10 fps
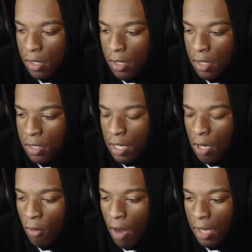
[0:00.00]

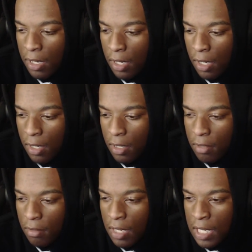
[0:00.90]
Shigaraki
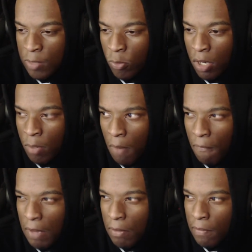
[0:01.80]
is one of my
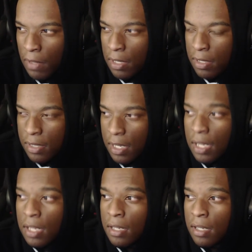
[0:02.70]
favorite villains
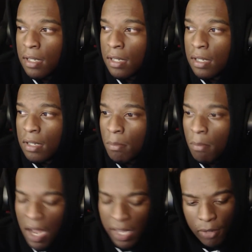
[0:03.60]
in
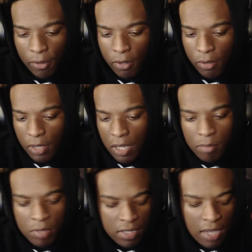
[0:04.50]
my hero, and
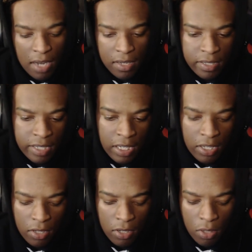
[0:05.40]
I'm excited to see
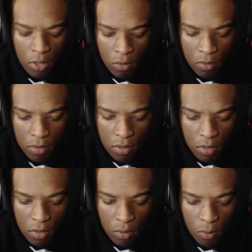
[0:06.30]
you know
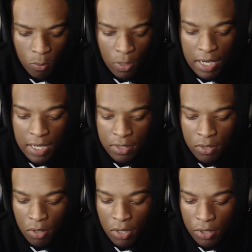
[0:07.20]
what he's
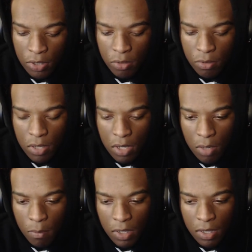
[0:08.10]
gonna do
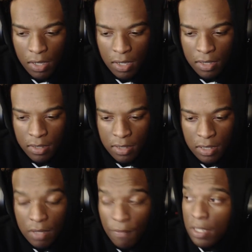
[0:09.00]
because this
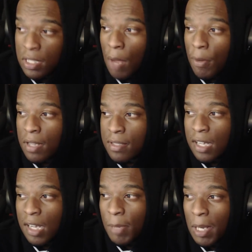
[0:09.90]
is the first time we don't see
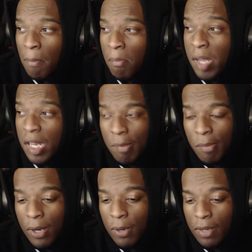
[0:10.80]
him in a minute,
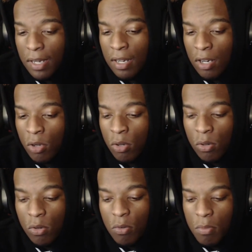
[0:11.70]
bro, in a
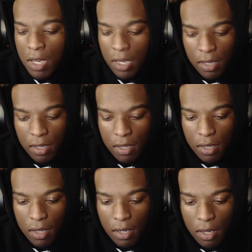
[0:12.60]
cool minute.
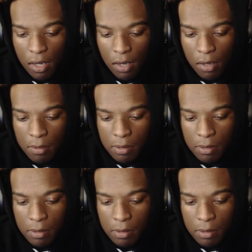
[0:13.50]
Um,